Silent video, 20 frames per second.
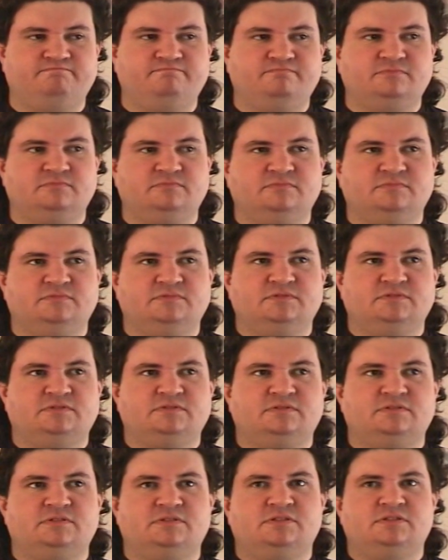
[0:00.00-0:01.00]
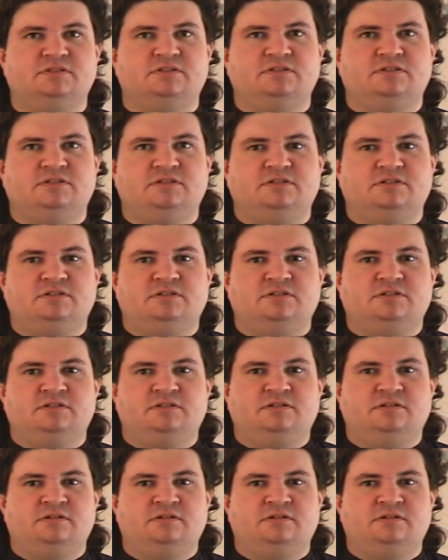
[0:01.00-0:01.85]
Nobody speaks.